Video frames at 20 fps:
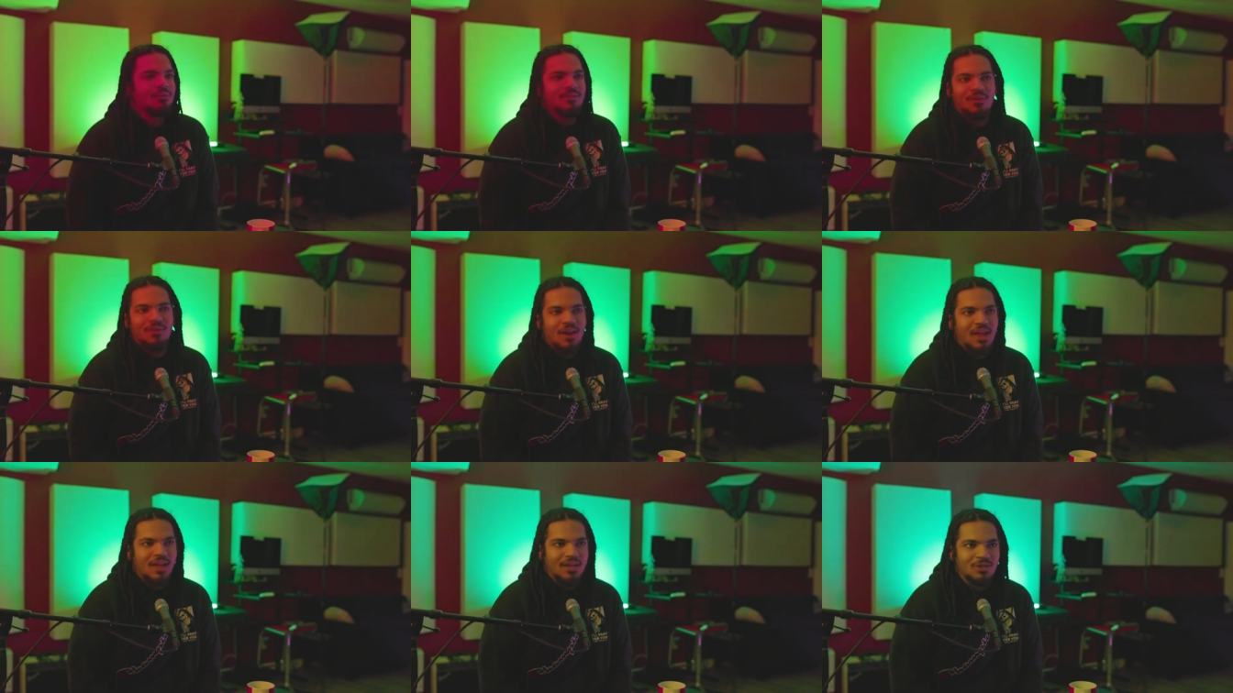
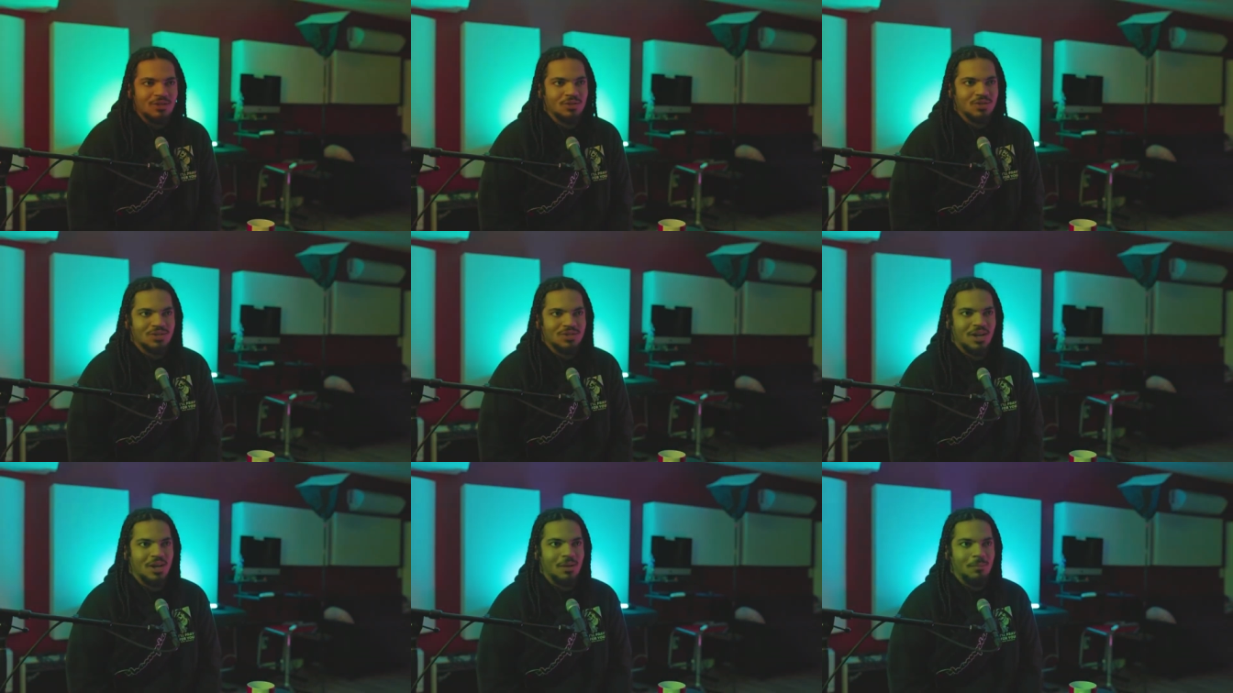They're not
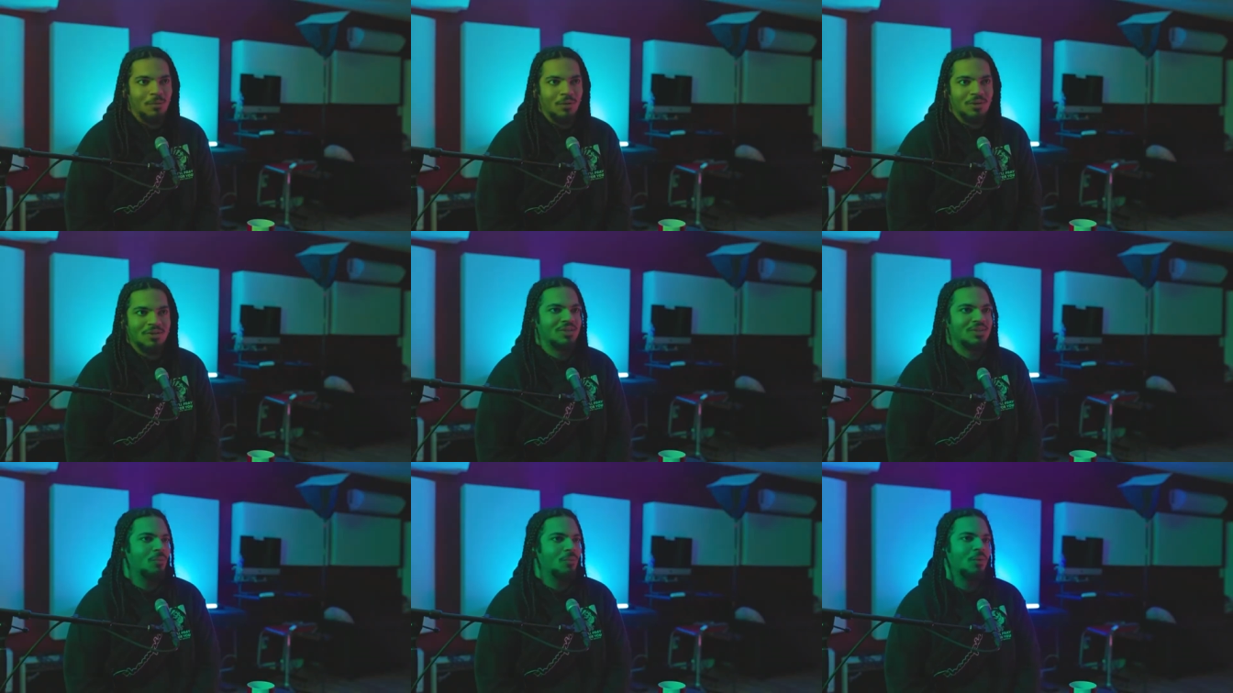interested anymore
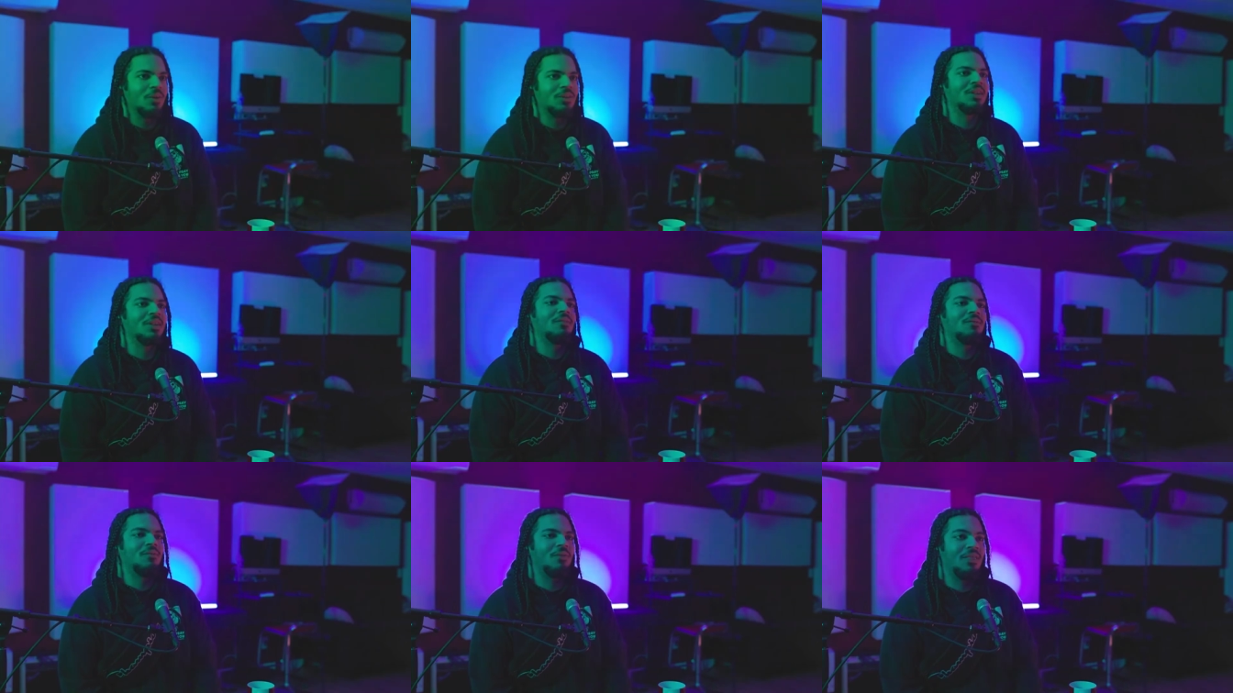because they weren't
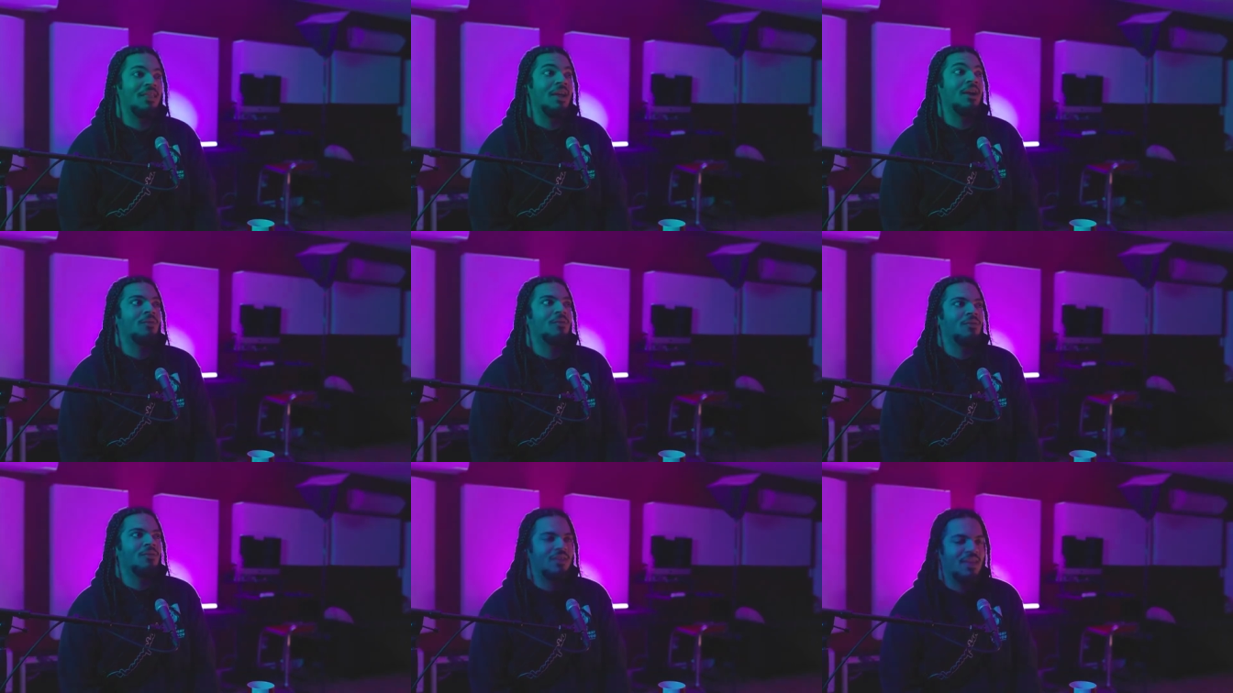there for
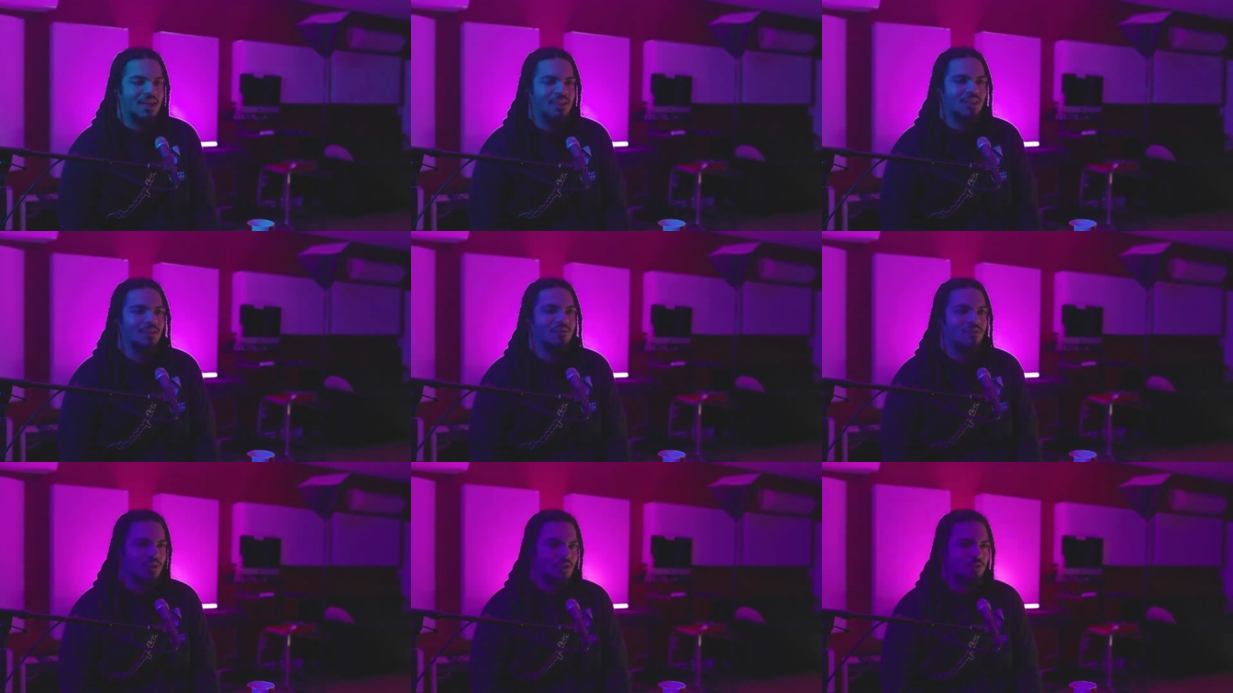there for that in
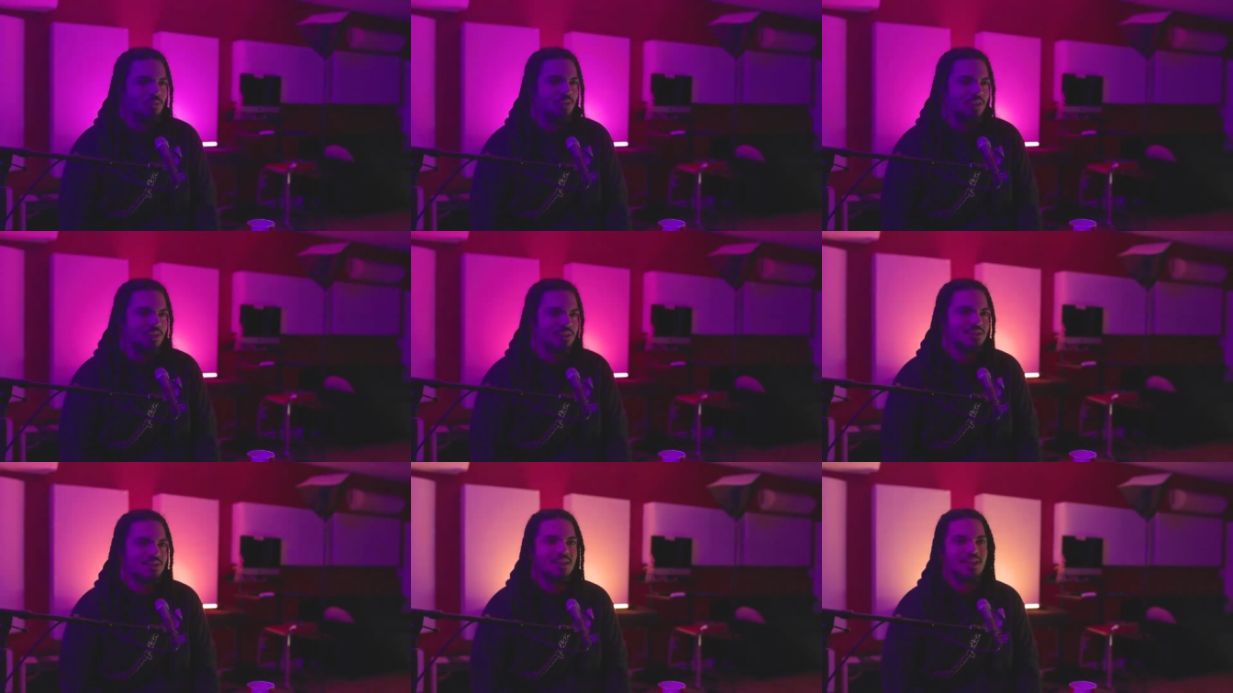the first
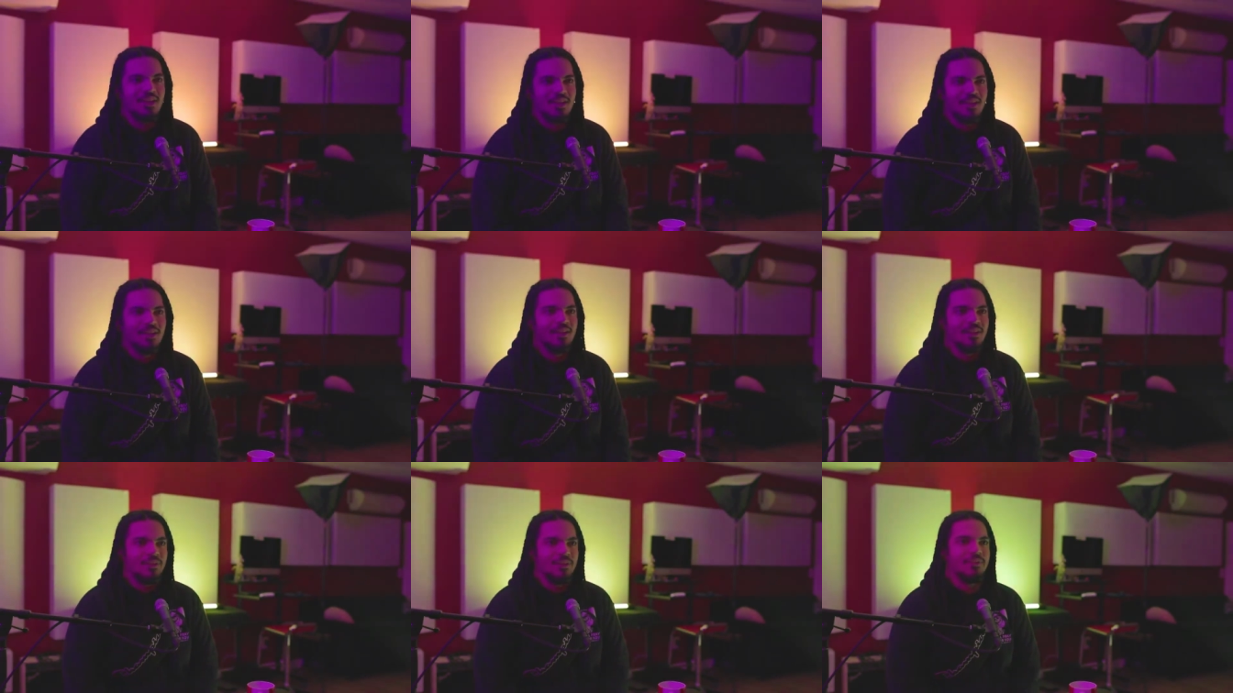place
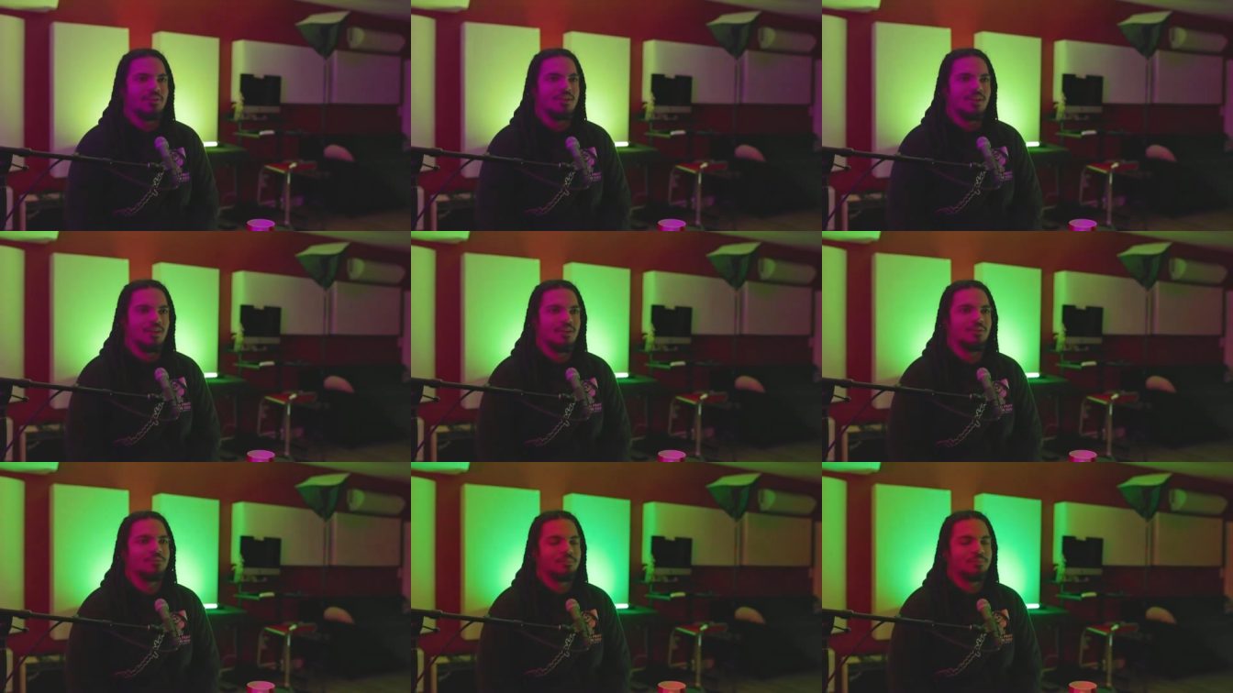you
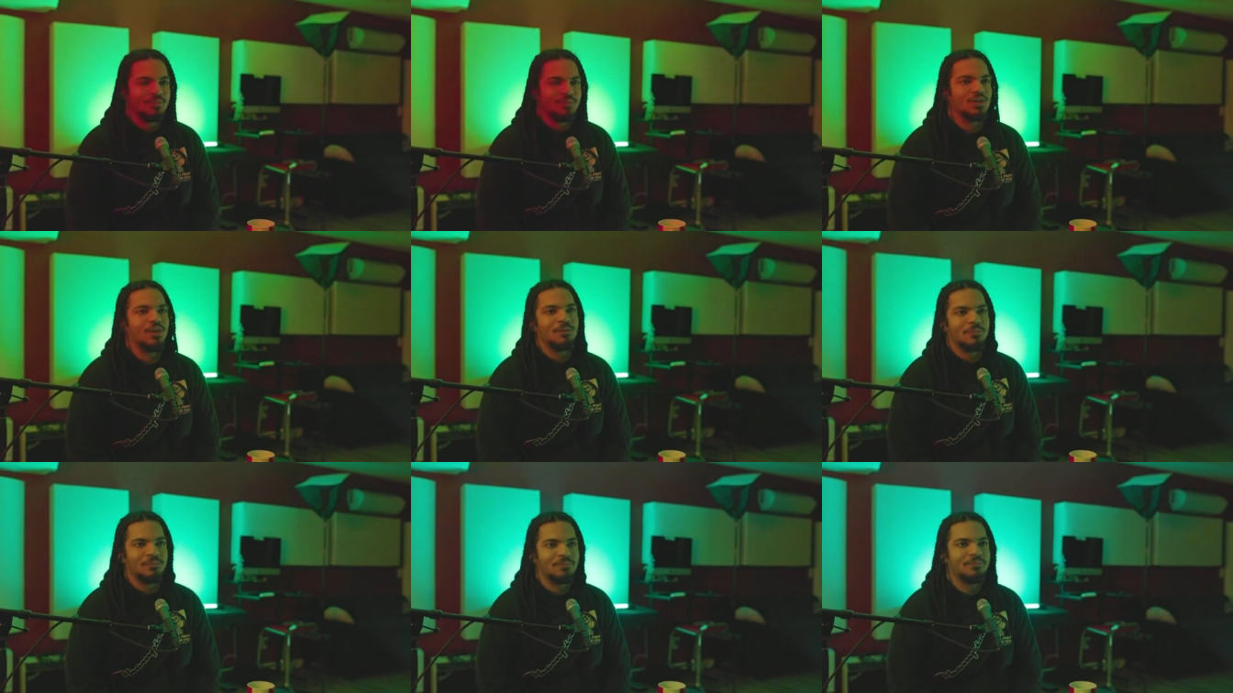know. Huh.
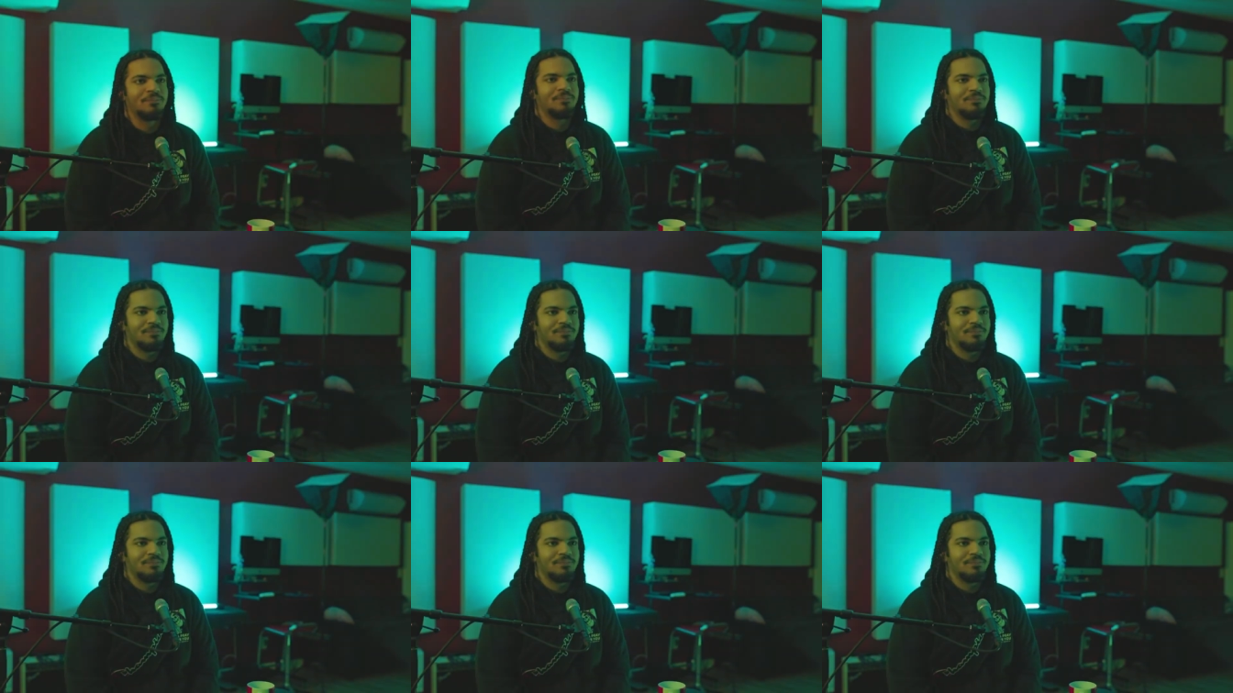So I, I,